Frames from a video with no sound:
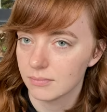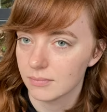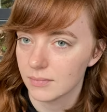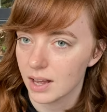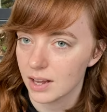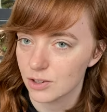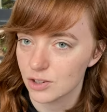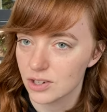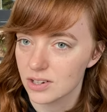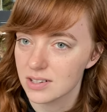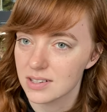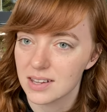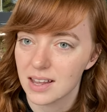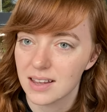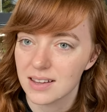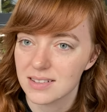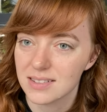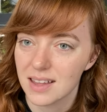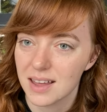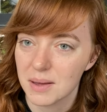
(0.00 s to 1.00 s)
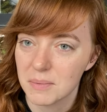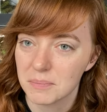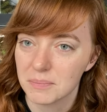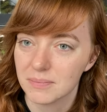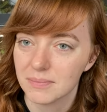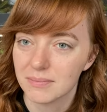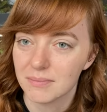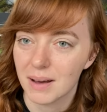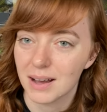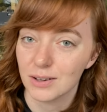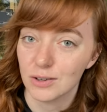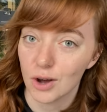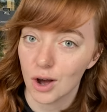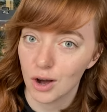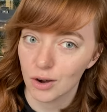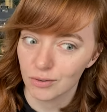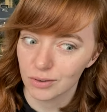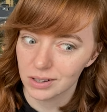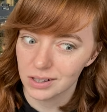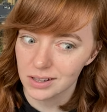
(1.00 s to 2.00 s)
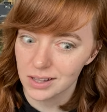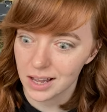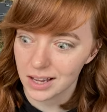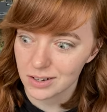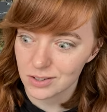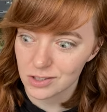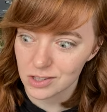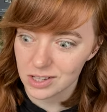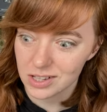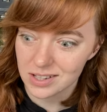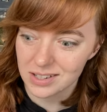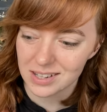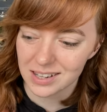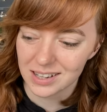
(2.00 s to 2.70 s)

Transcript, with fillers: I shouldn't say his name. My dog really likes these.